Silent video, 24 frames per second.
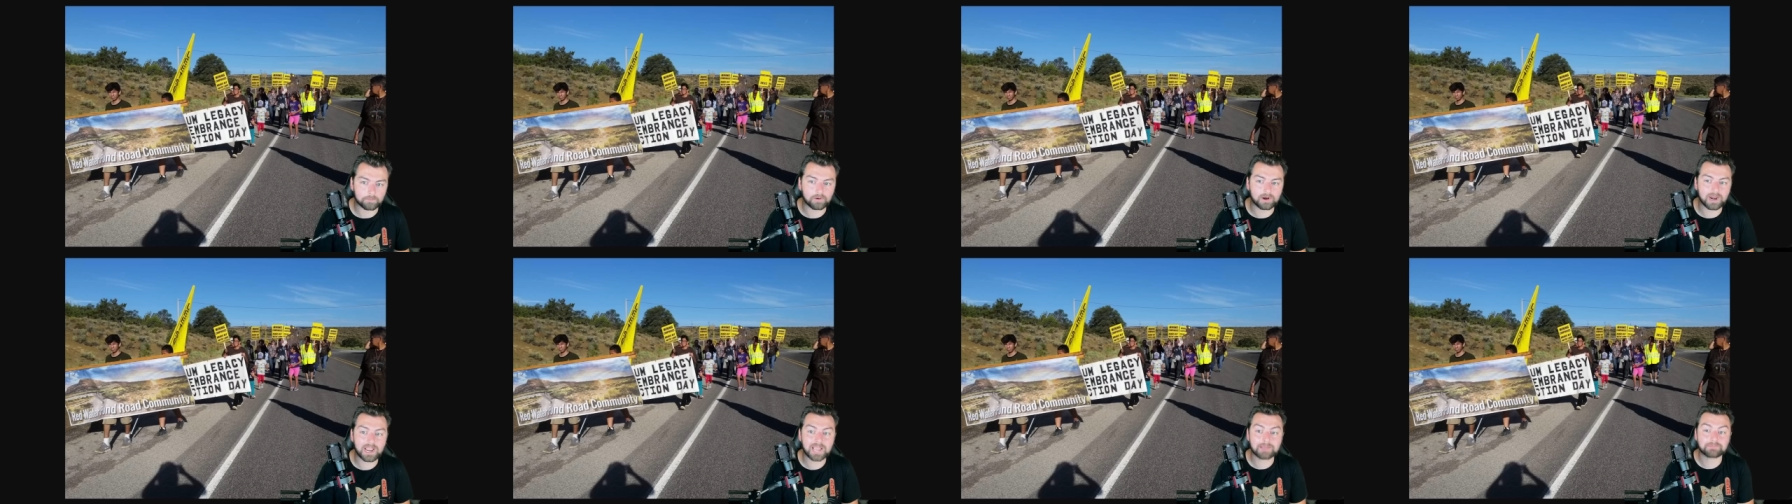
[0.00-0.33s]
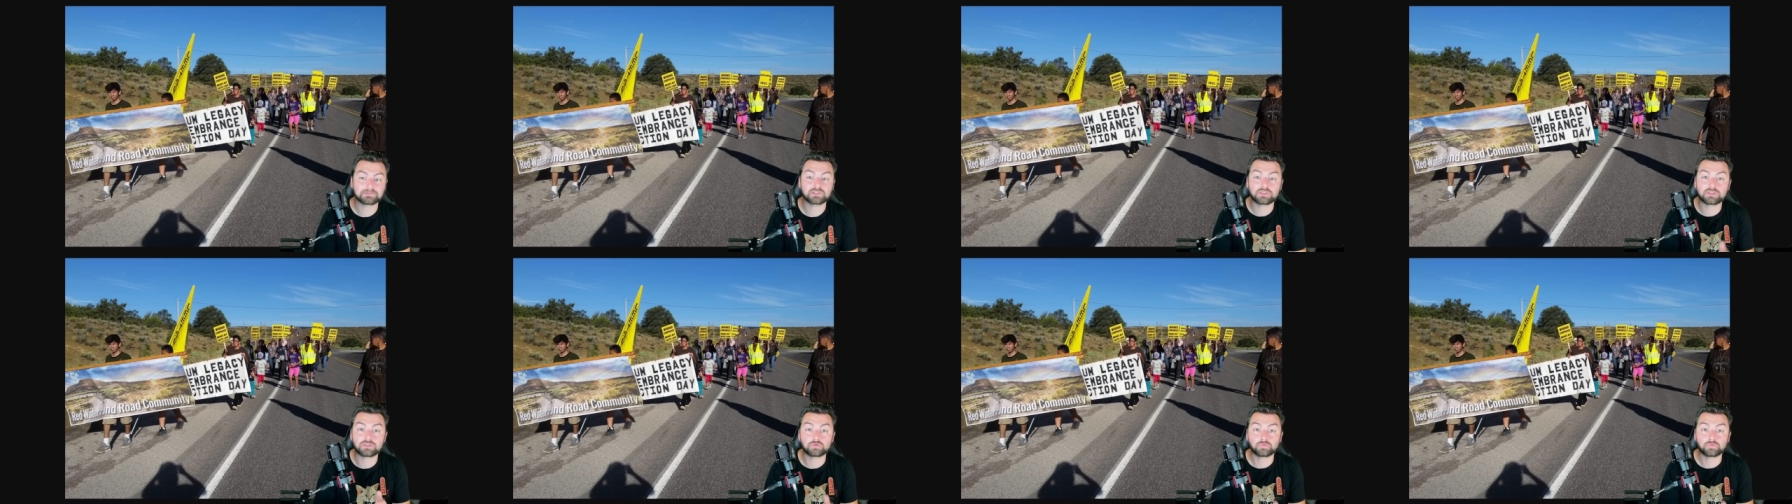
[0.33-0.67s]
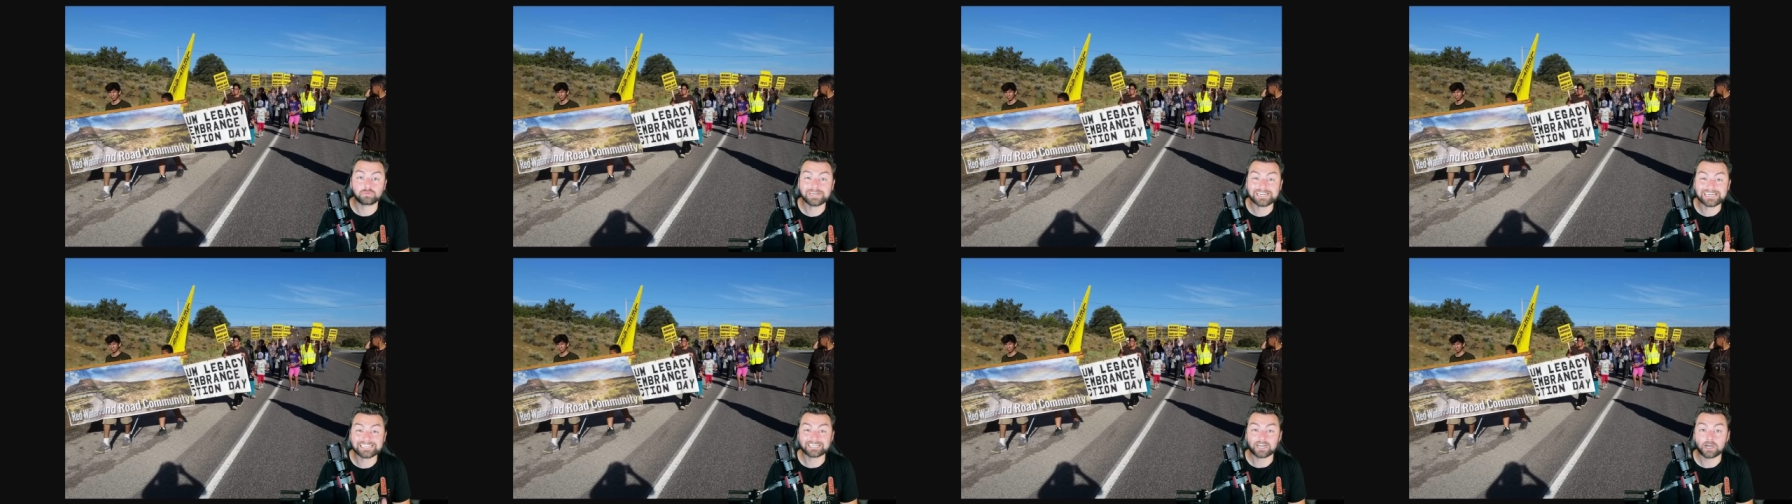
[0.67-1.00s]
perhaps
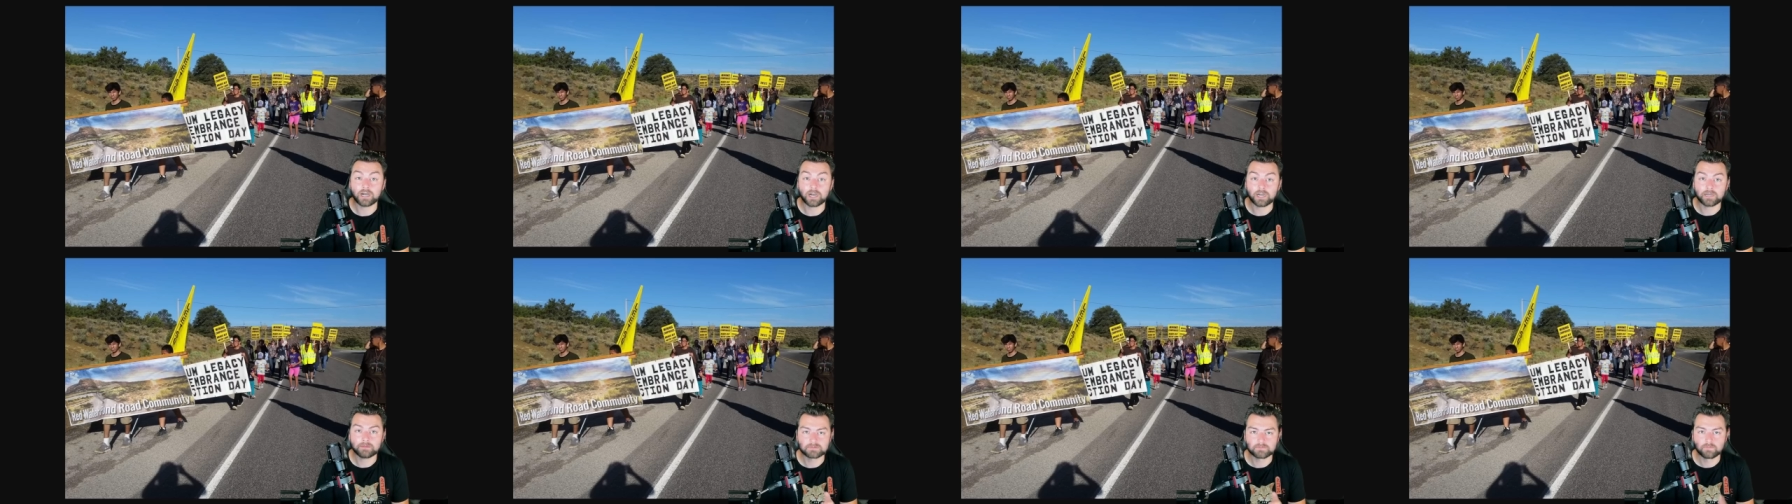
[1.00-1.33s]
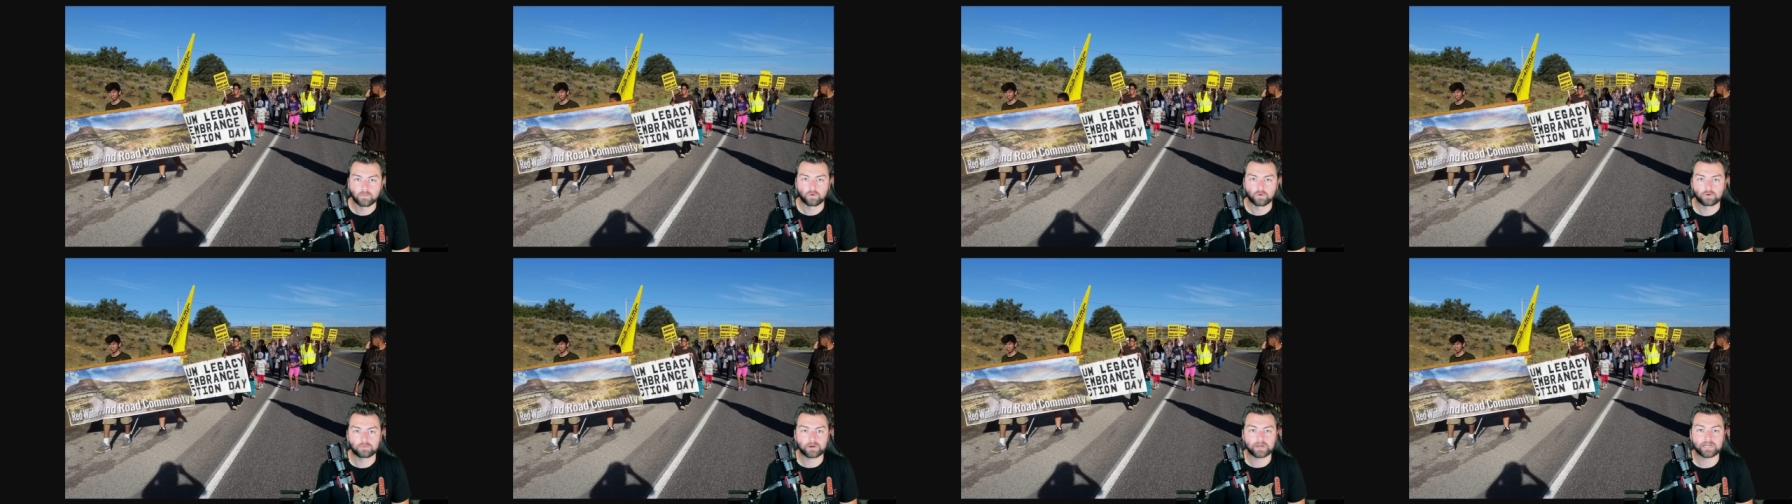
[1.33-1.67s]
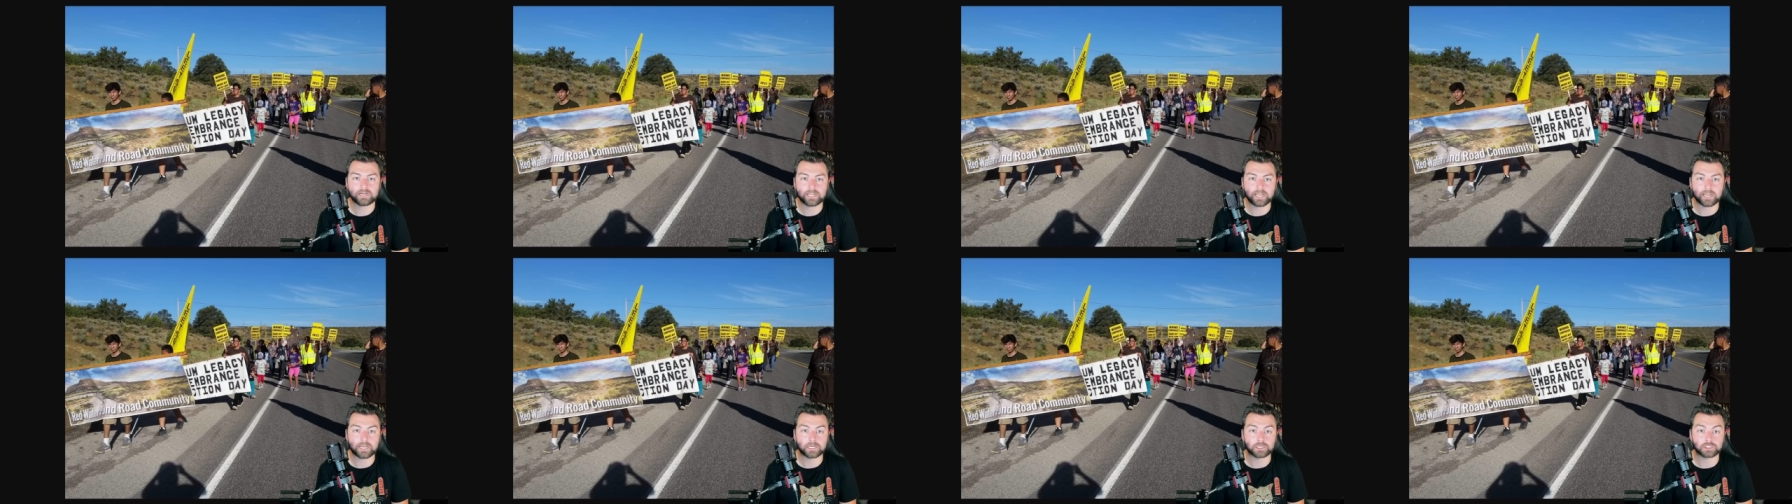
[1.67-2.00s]
3 times more
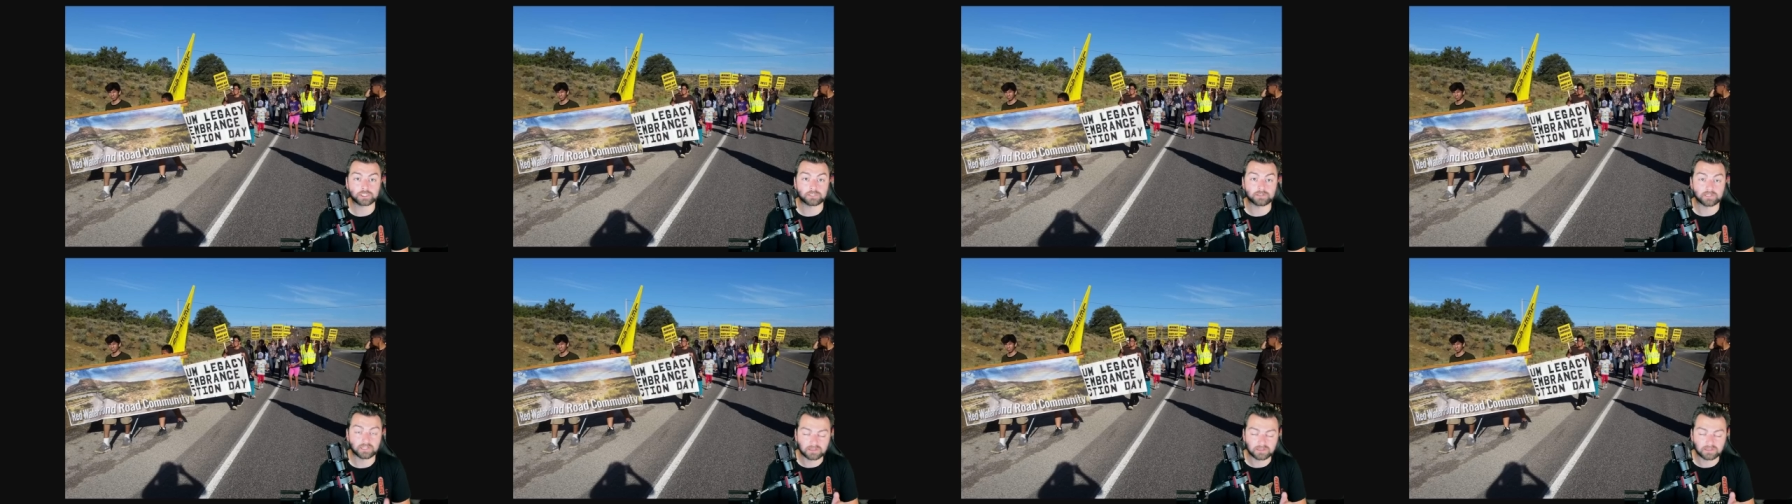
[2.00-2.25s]
radiation